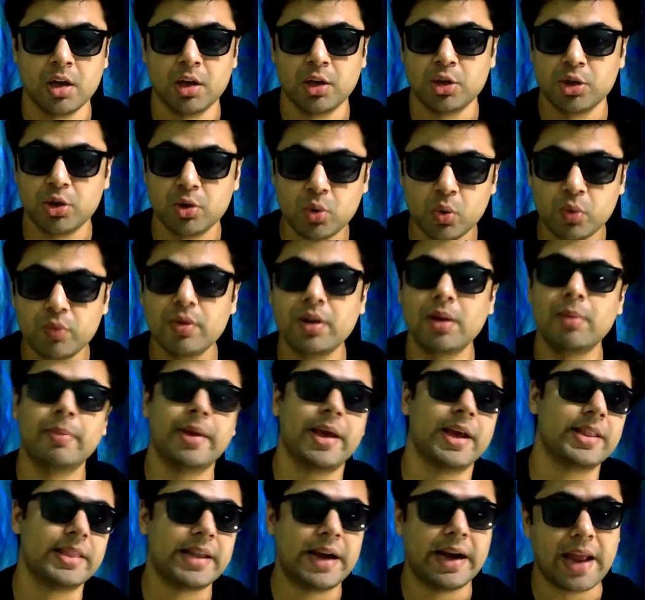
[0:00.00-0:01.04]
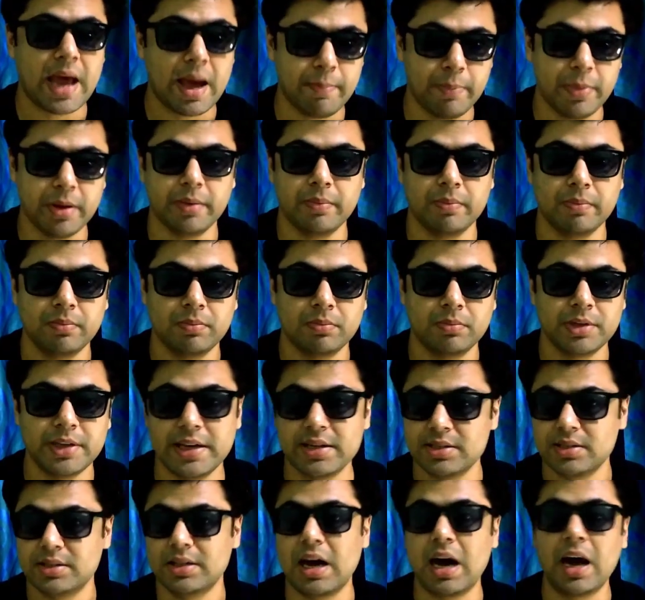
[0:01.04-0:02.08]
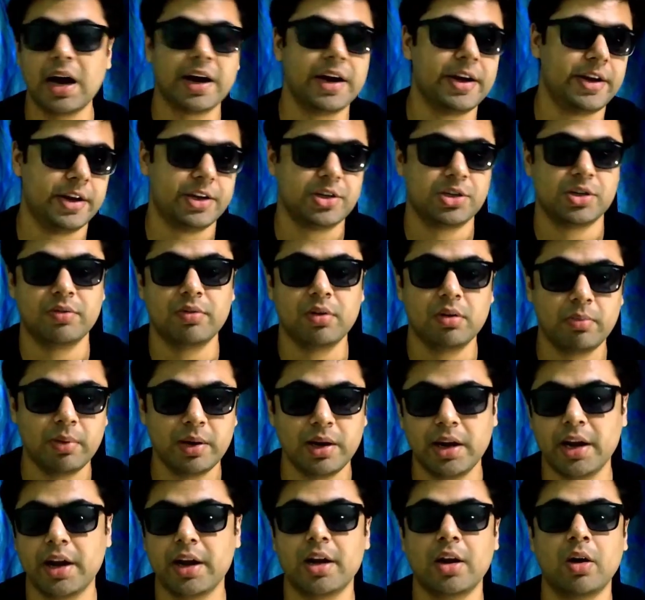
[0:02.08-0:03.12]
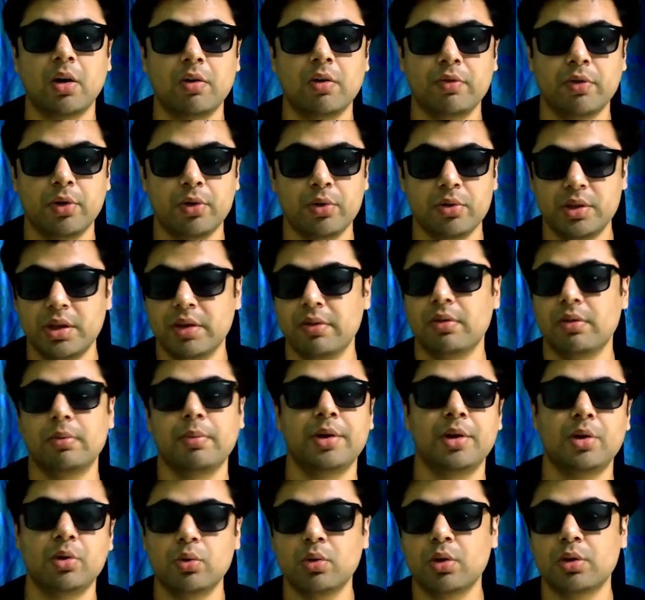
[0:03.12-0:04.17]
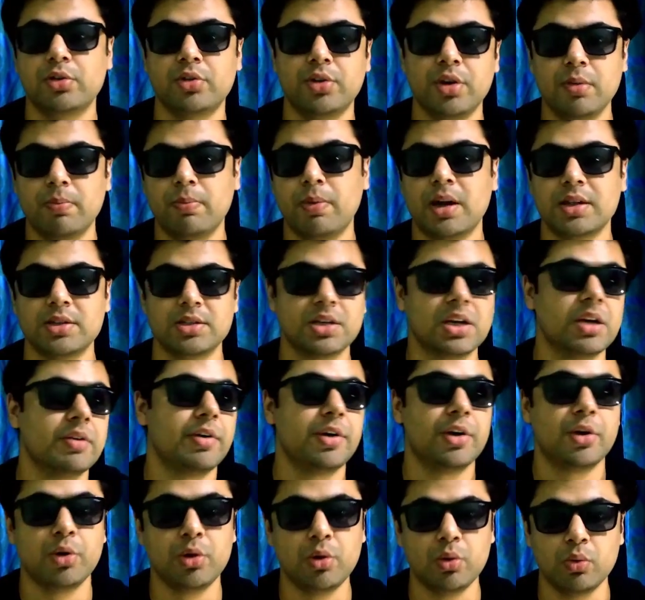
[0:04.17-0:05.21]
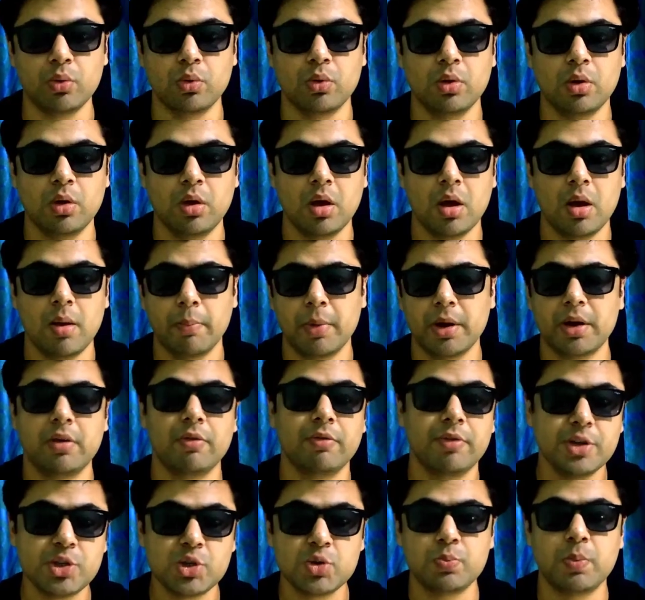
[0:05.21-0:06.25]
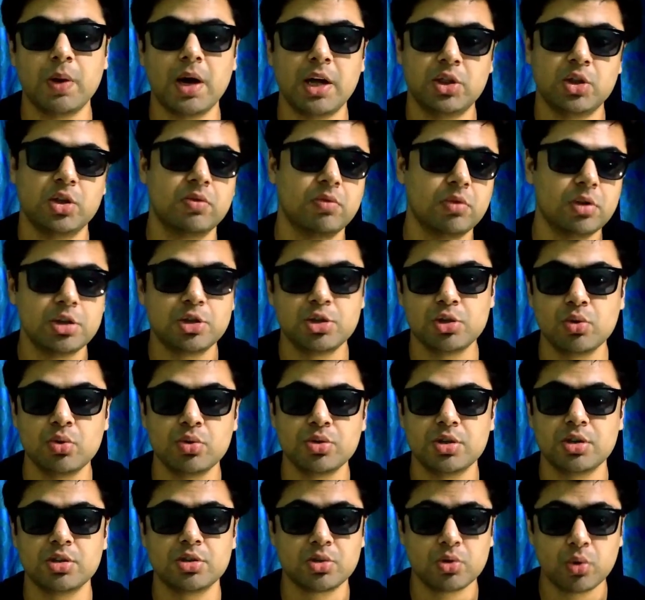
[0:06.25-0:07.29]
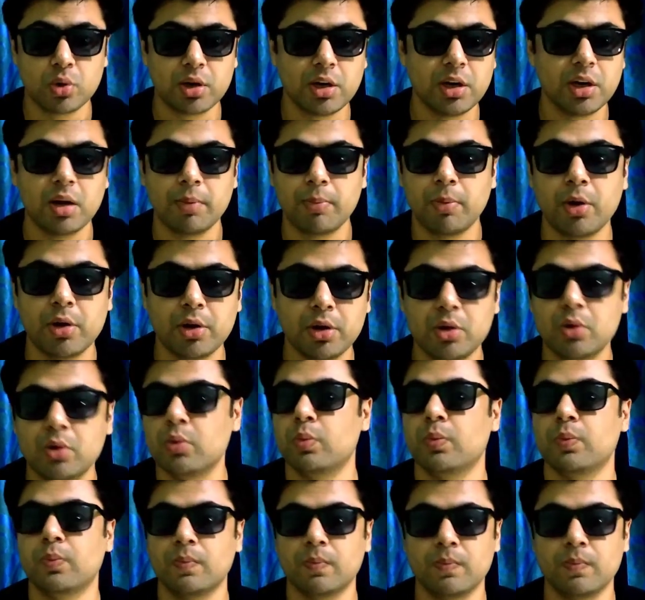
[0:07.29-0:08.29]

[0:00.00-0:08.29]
You will make that happen. Yes, the architecture will be laid down for you. There will be two or three paths given to you. But which path you will choose is totally upon you.